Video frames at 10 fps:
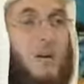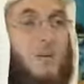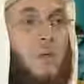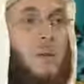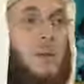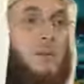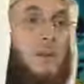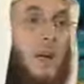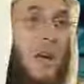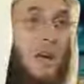What if
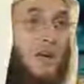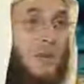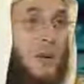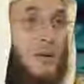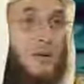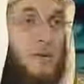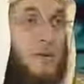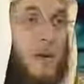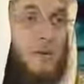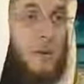you can't because you
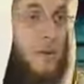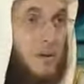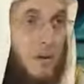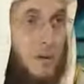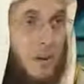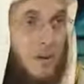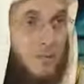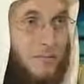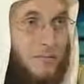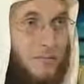don't have the authority?
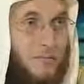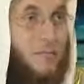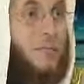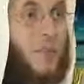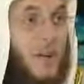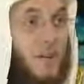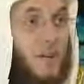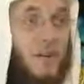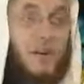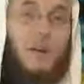Then,
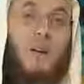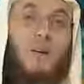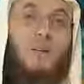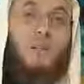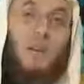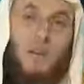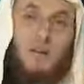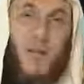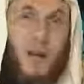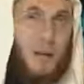
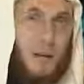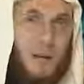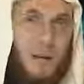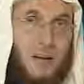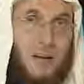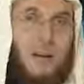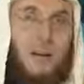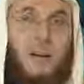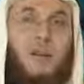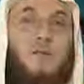bilisani,
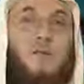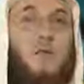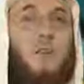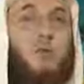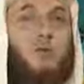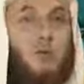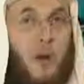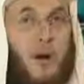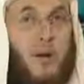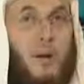enjoining what's
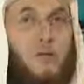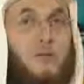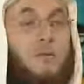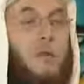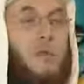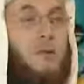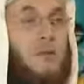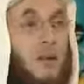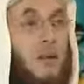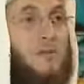right and forbidding
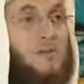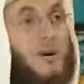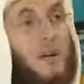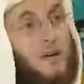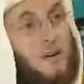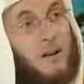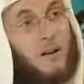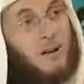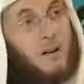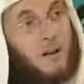what's evil by giving
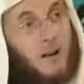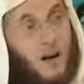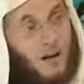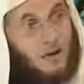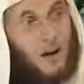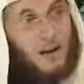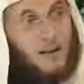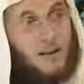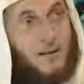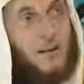the advice,